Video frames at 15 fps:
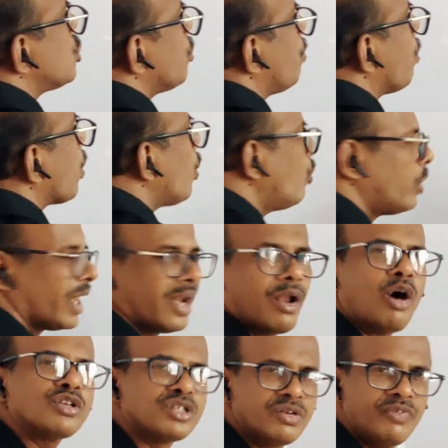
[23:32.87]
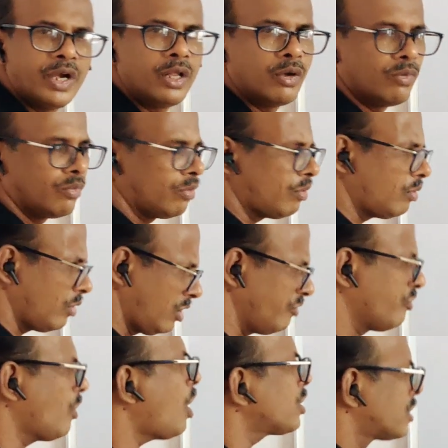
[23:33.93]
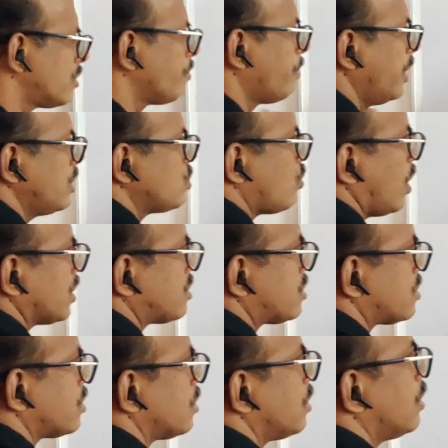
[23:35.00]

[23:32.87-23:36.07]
is proved in last video. If not, please watch.